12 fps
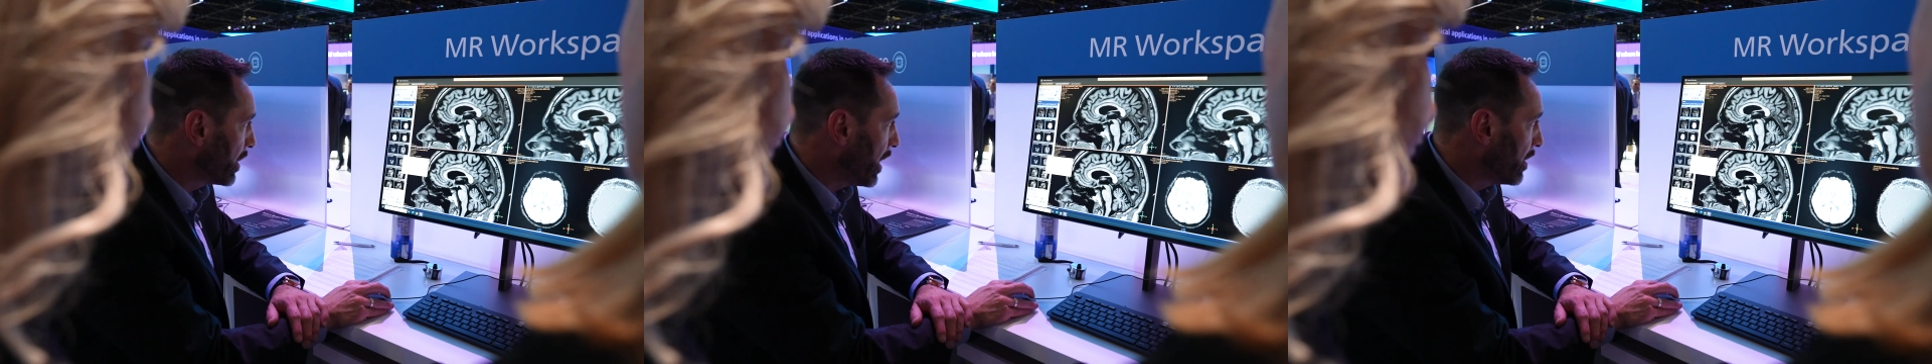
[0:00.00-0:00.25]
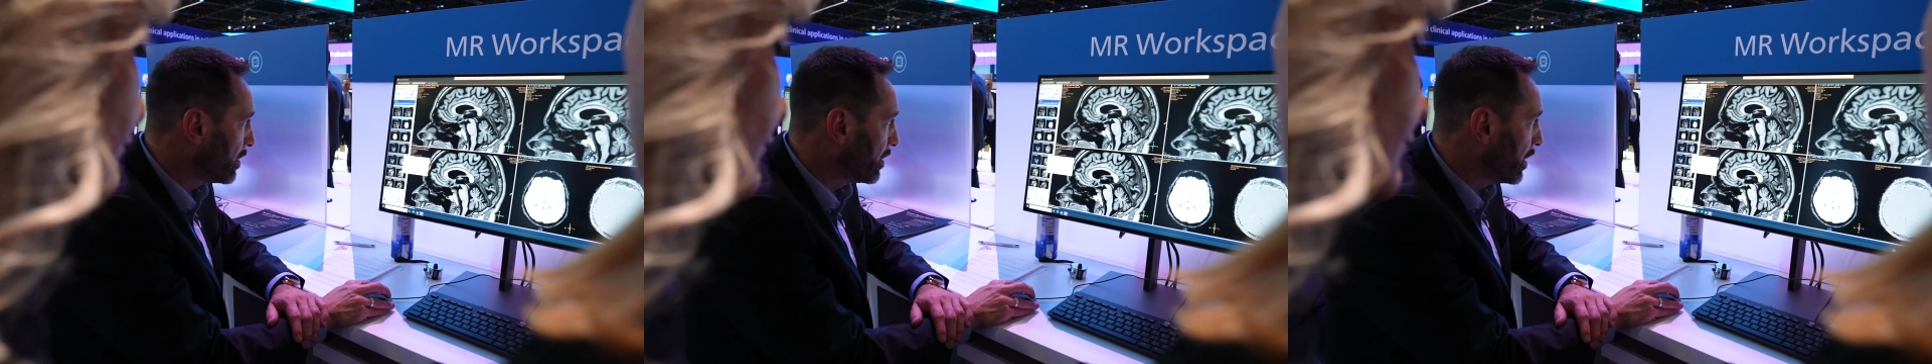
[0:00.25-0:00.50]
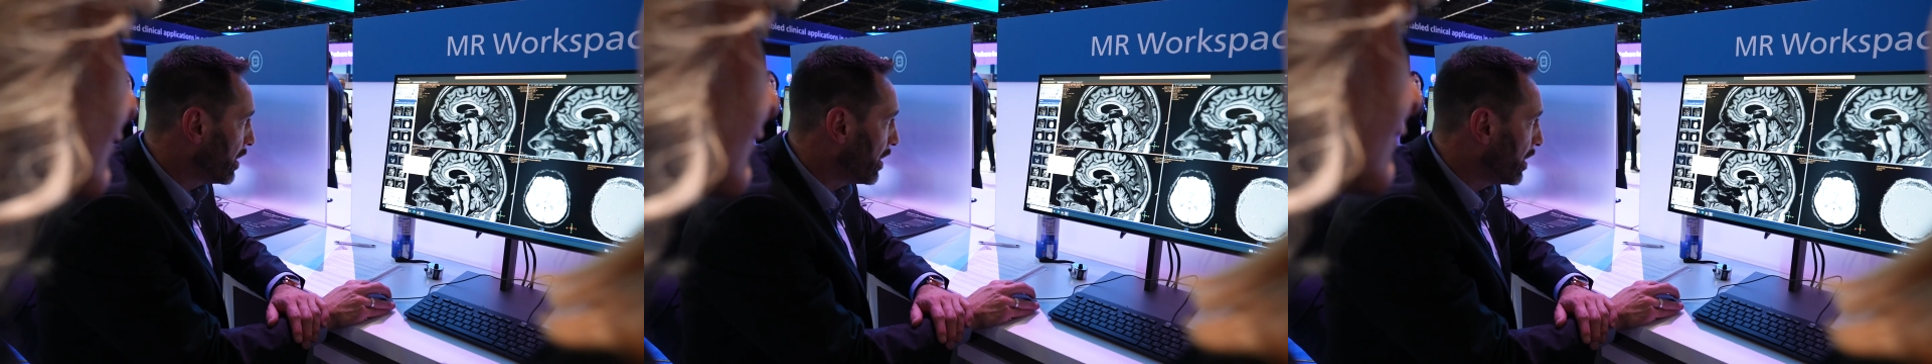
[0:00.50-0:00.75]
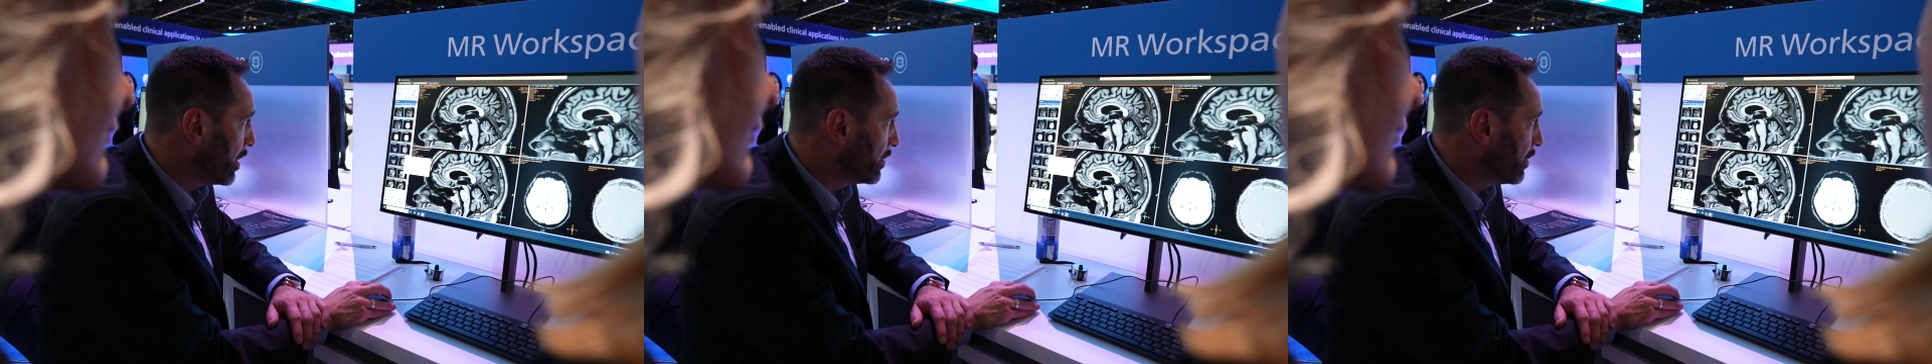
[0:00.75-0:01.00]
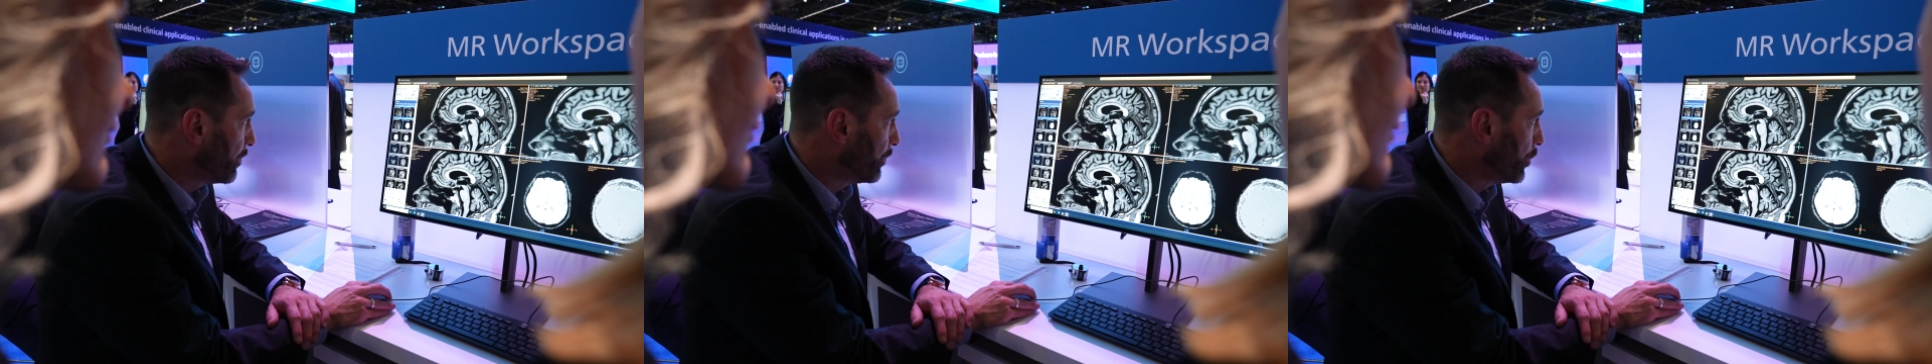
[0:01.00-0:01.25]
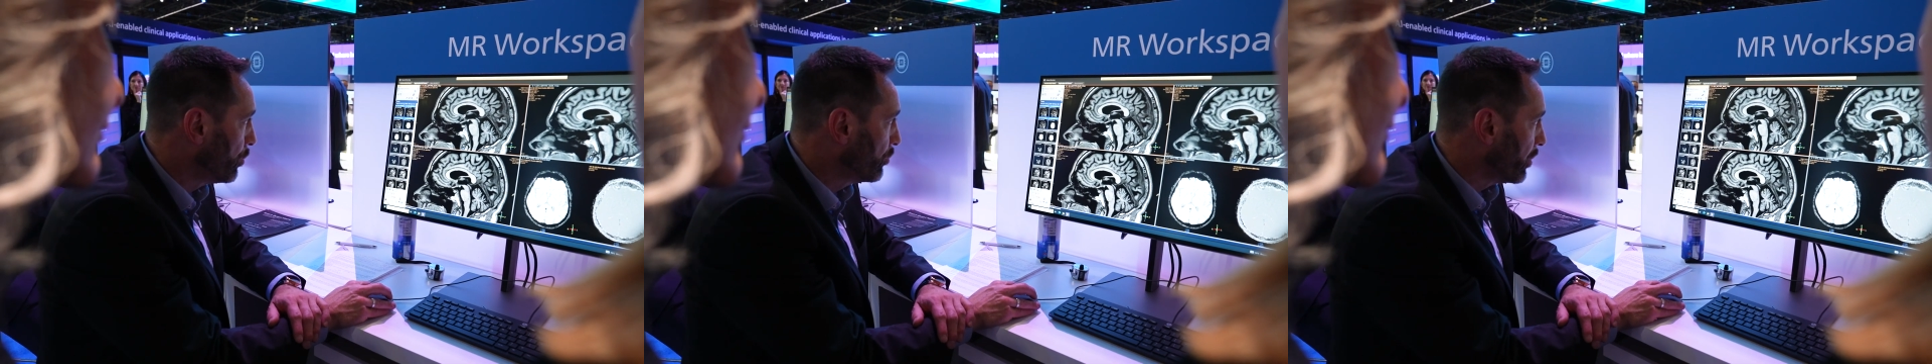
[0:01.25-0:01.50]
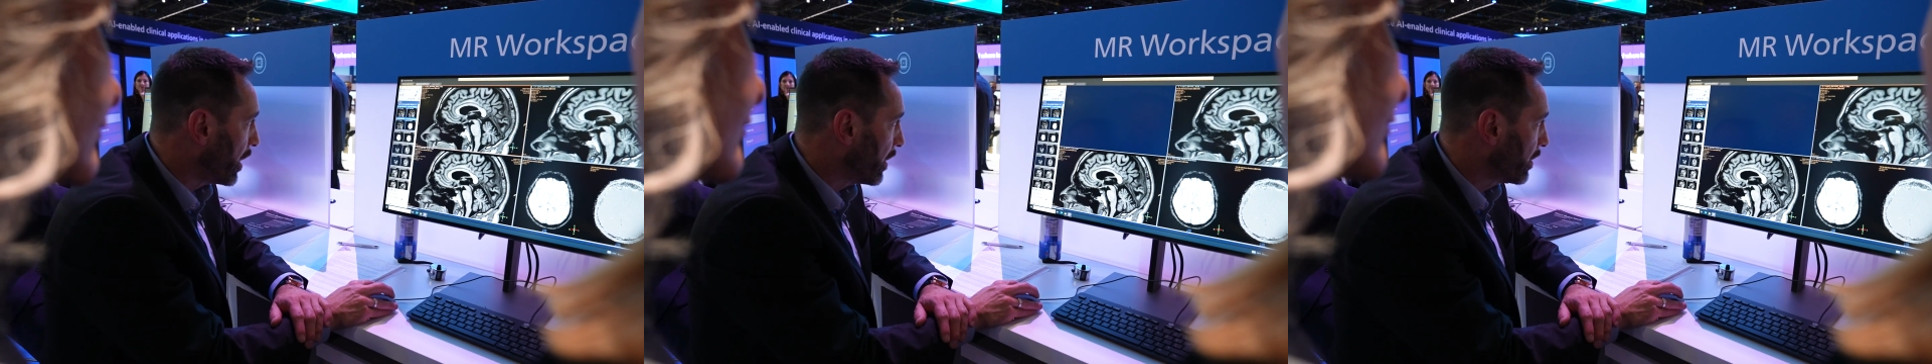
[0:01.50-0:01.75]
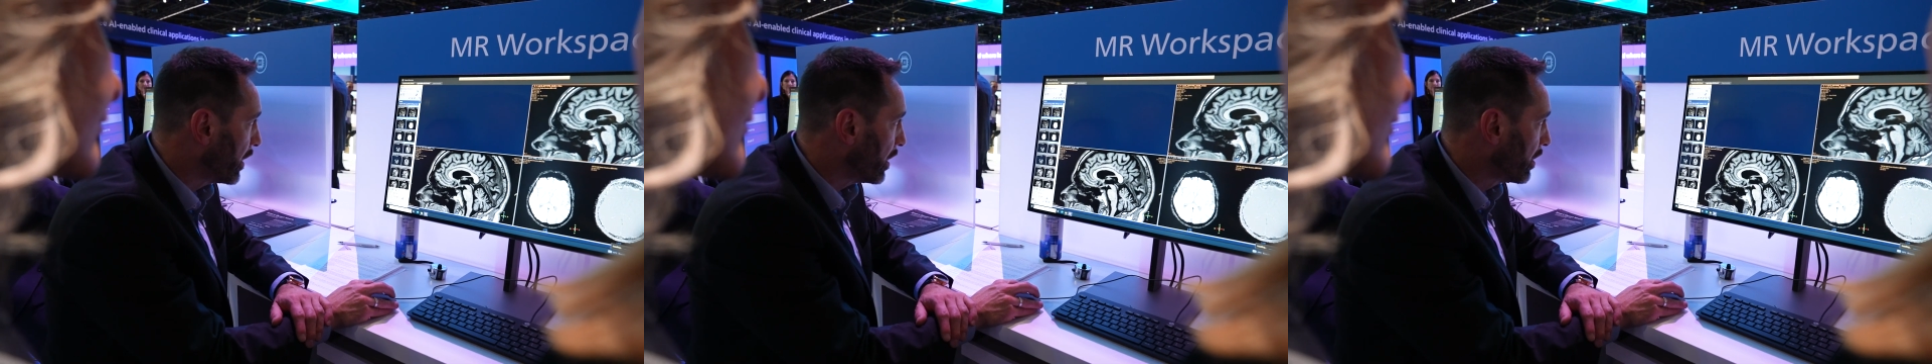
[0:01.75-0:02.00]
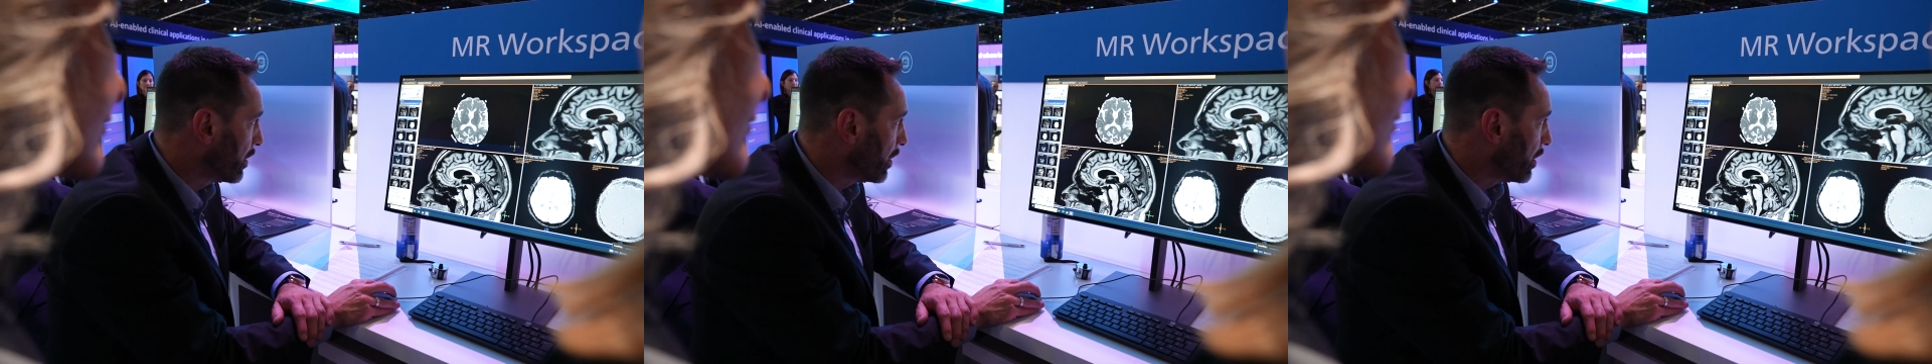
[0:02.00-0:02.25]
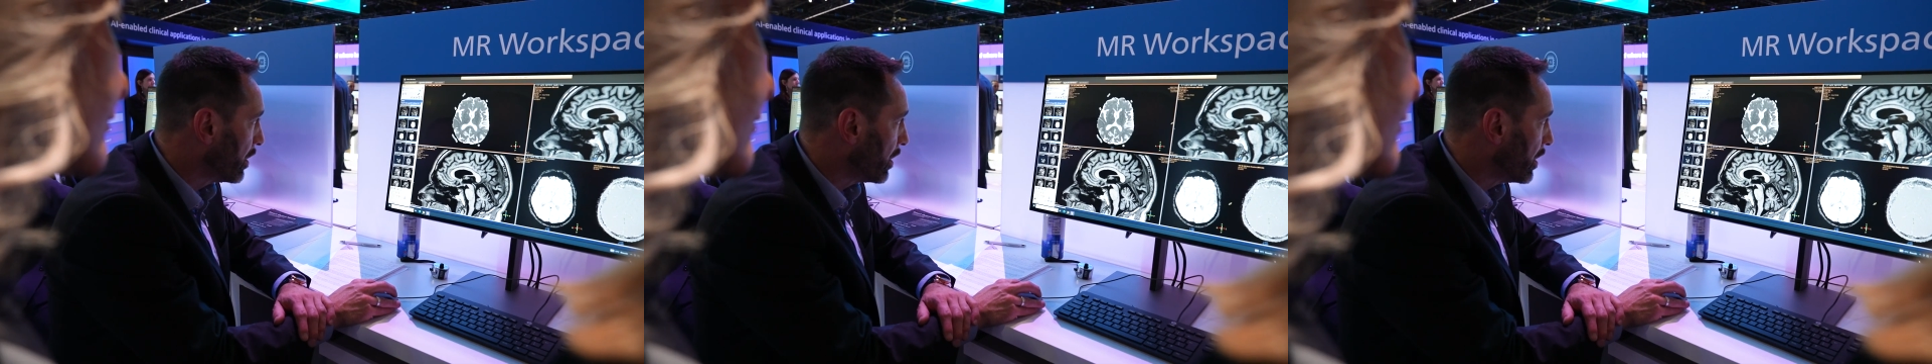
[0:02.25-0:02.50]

integrated into the HealthSuite Imaging I just spoke about.